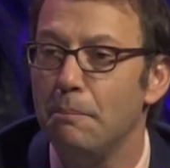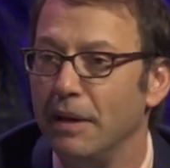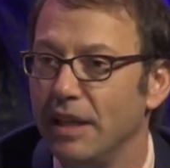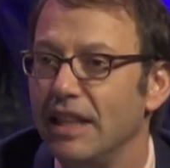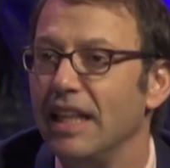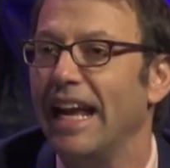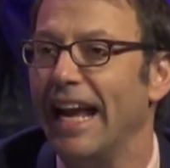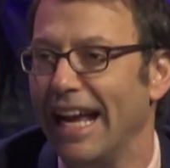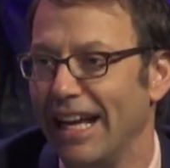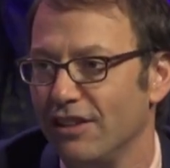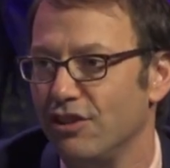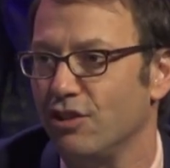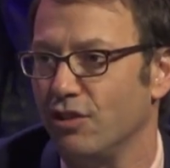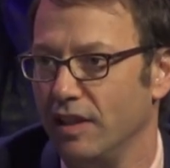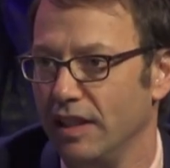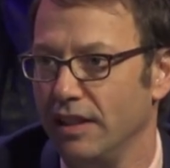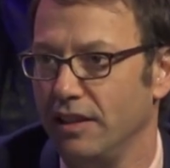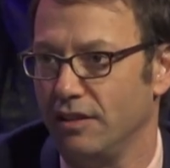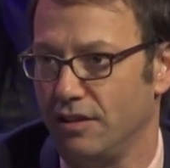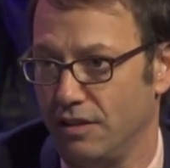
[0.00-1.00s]
but the answer
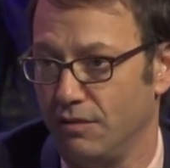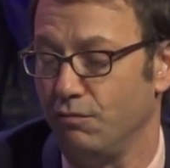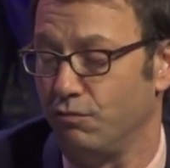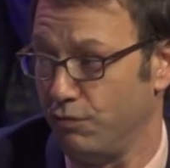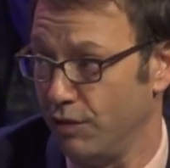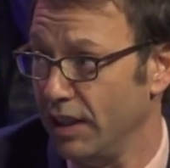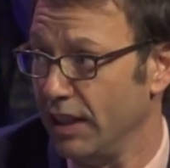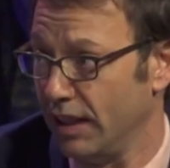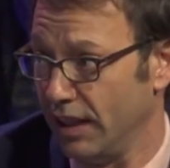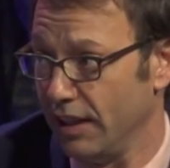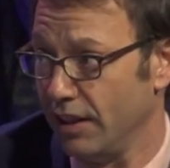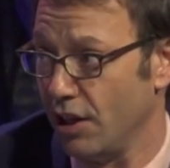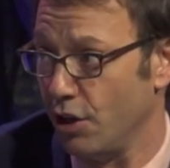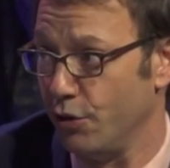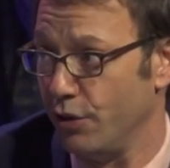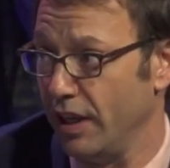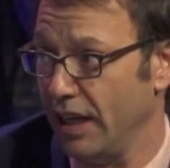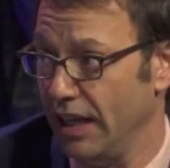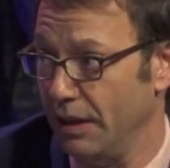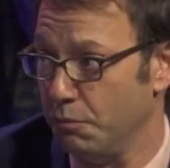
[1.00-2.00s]
is really, though,
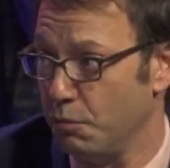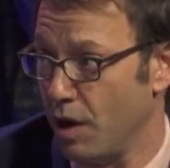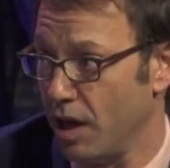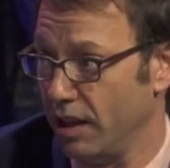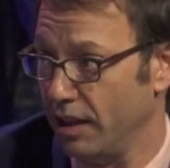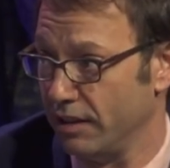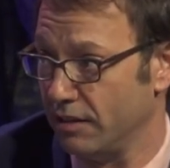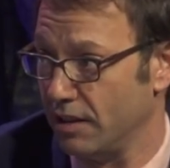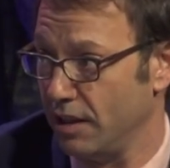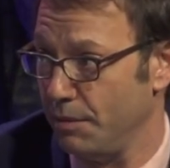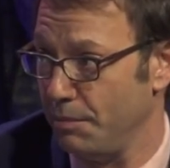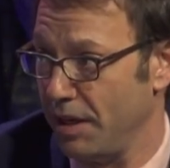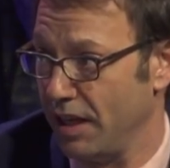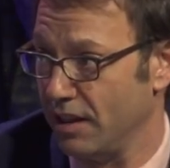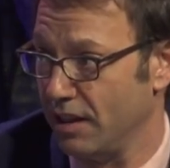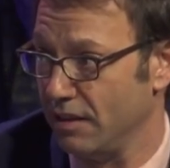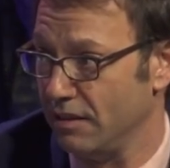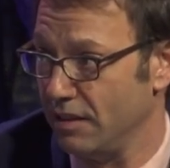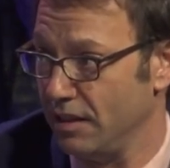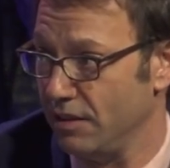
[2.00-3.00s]
that while it's going to make
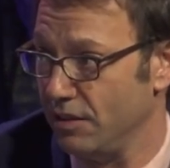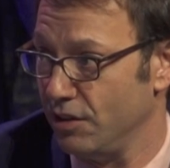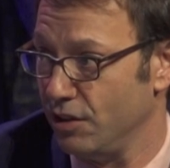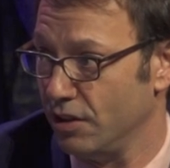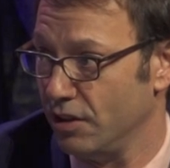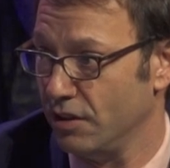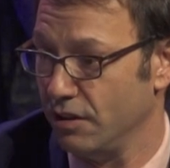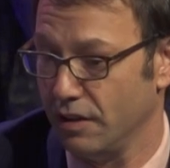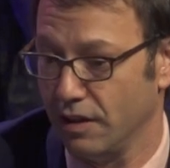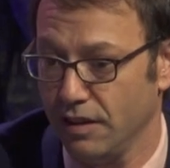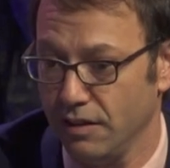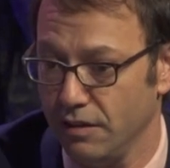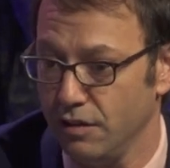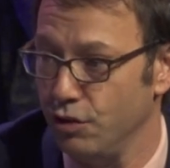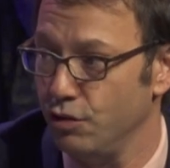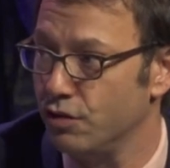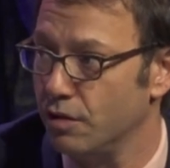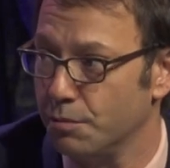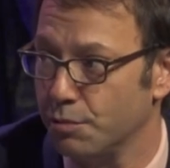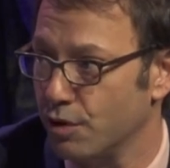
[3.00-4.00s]
things easier, the new
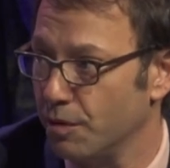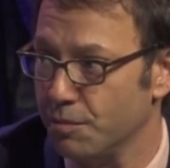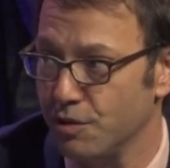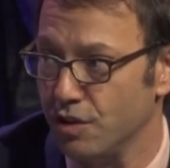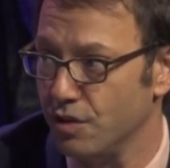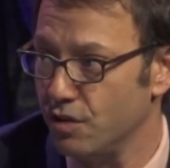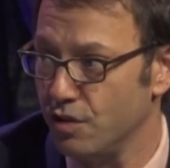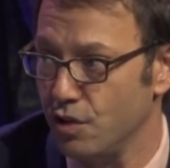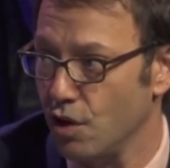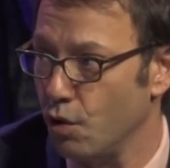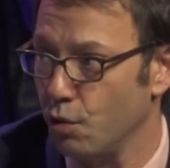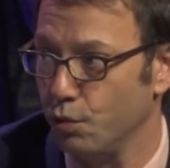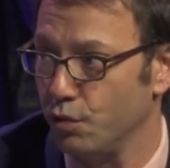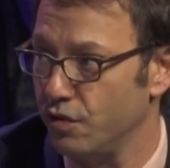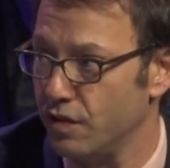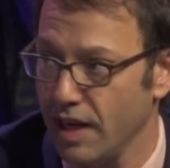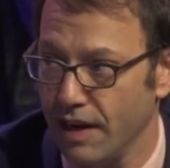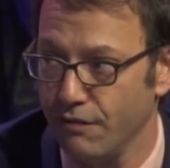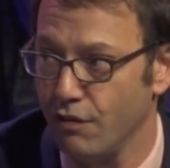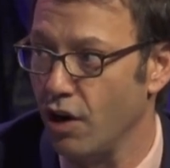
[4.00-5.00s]
subscriptions don't
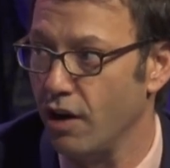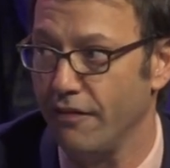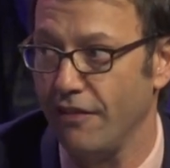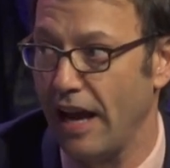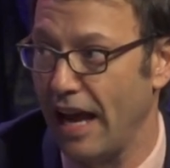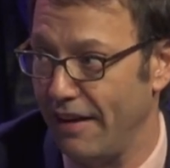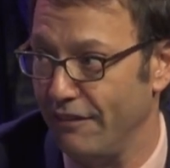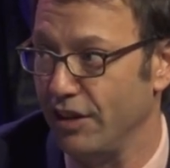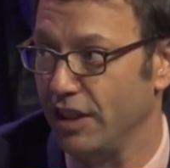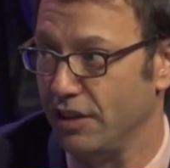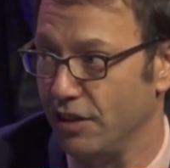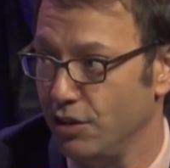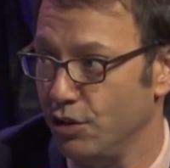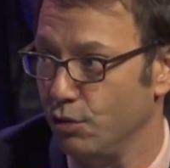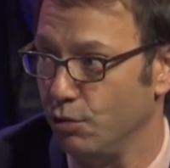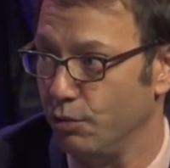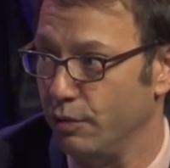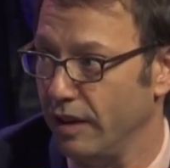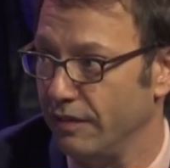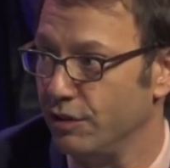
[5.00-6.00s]
stave off having to do
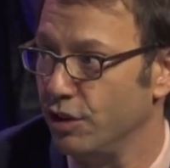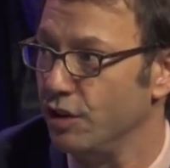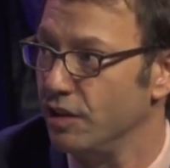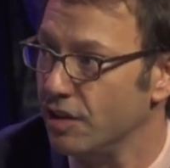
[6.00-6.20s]
what we have to do.